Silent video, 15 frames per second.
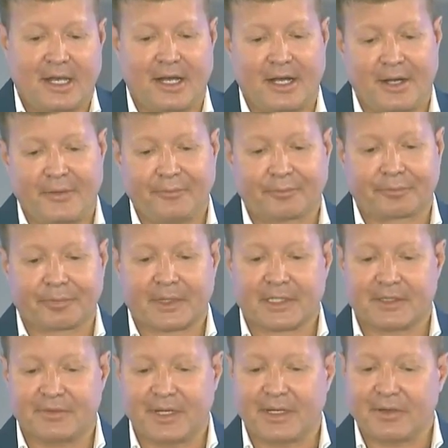
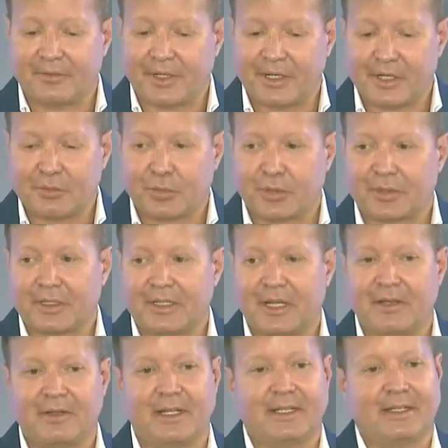it's very, very important to
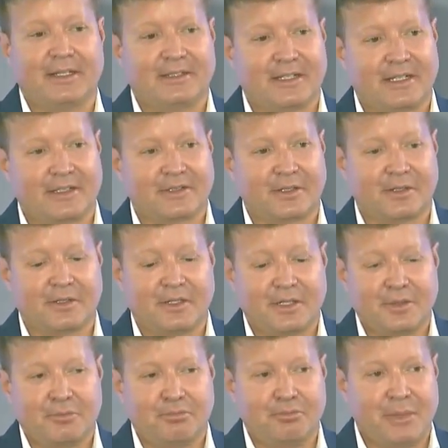know that these things are
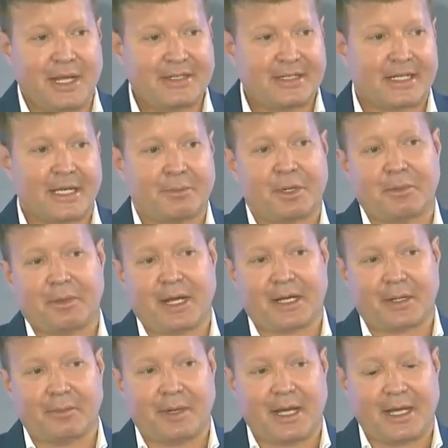messing up our
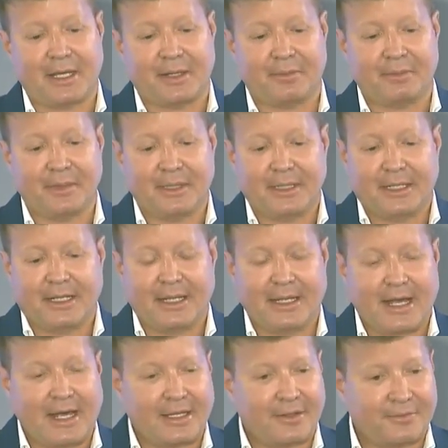microbiome. A
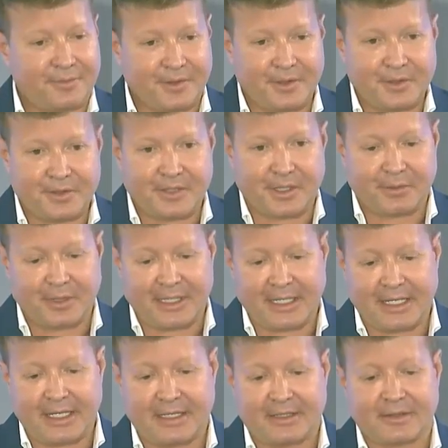lot of the foods that we
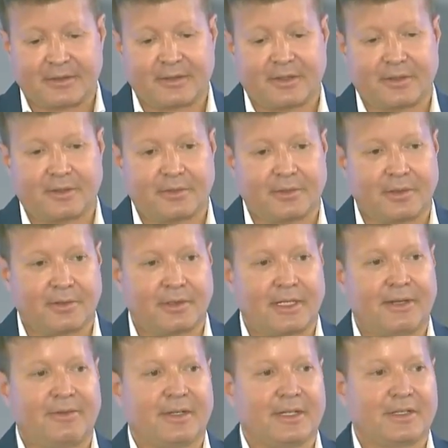eat are
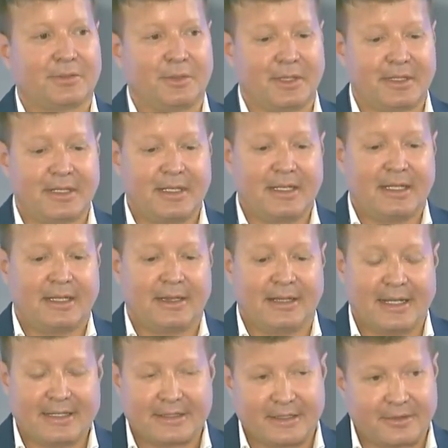leaving us with
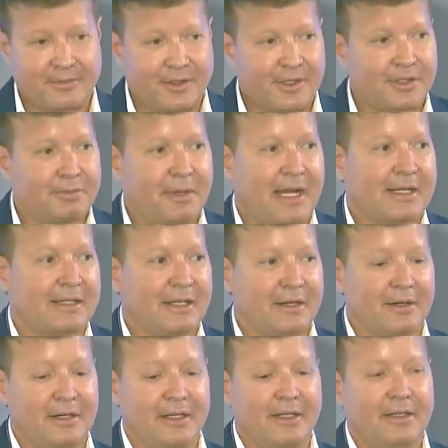less diverse
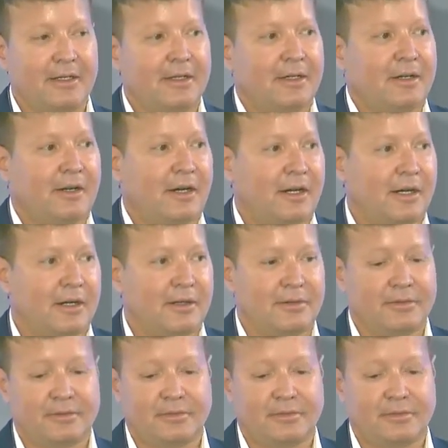bacteria. Our